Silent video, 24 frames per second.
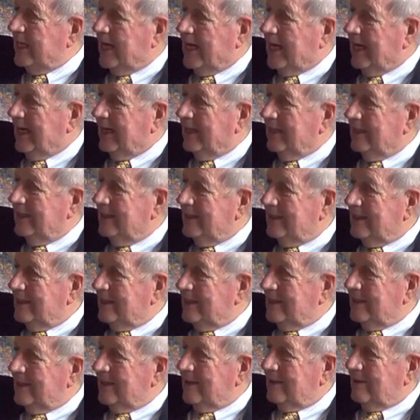gang
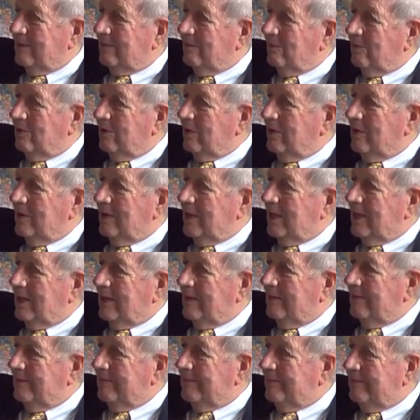were
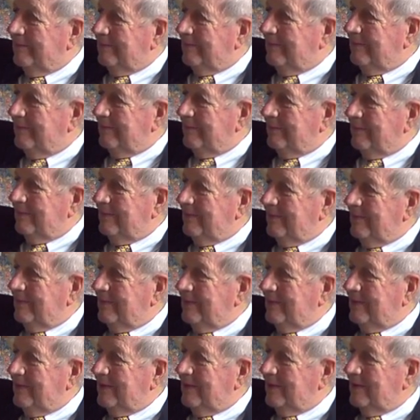um,
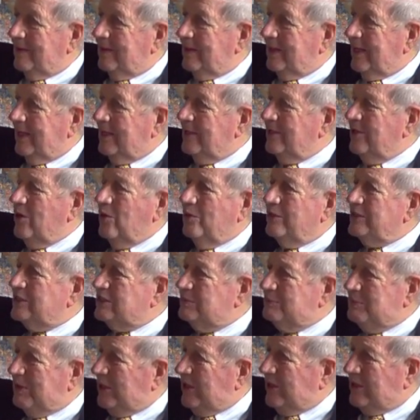had no
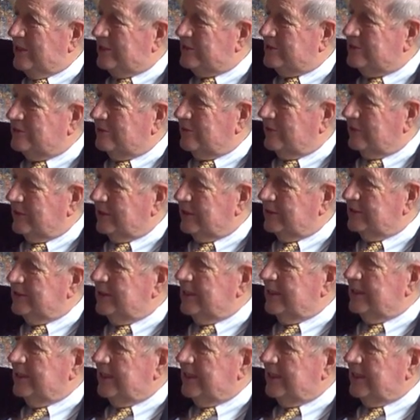experience doing this, and,